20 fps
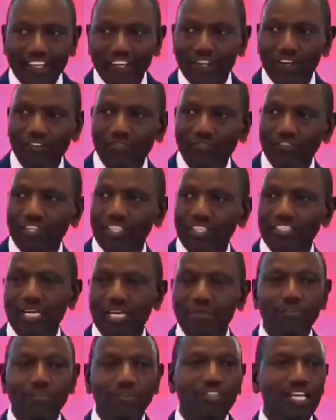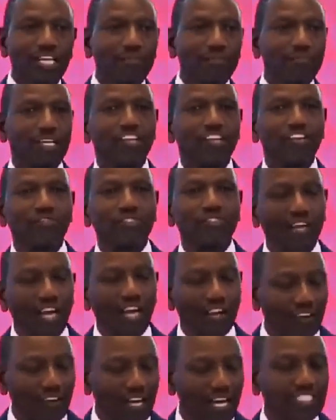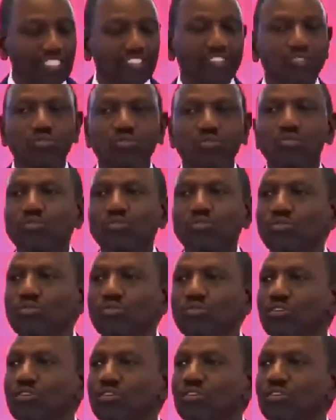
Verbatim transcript: I know, for example, that many of you have had to